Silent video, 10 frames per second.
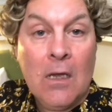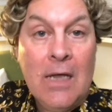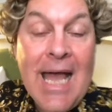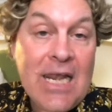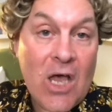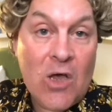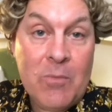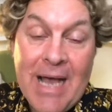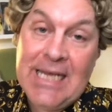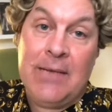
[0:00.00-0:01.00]
Hello,
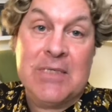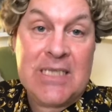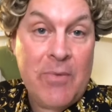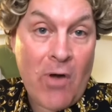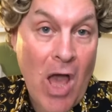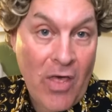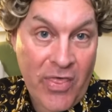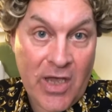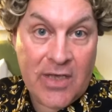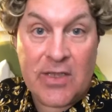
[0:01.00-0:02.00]
my name is
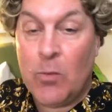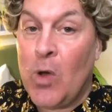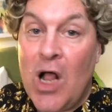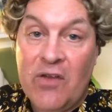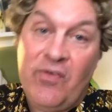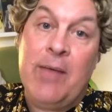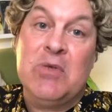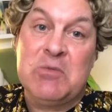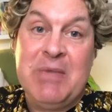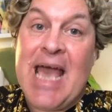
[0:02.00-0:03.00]
Liberatha, the
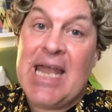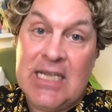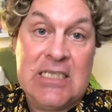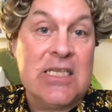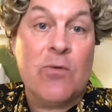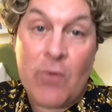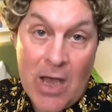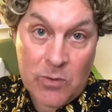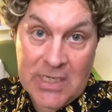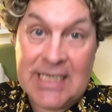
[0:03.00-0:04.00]
world-famous pianist and
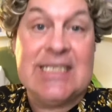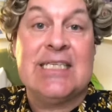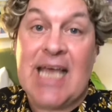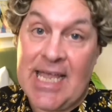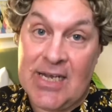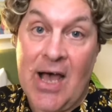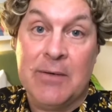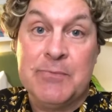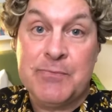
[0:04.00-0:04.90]
round entertainer.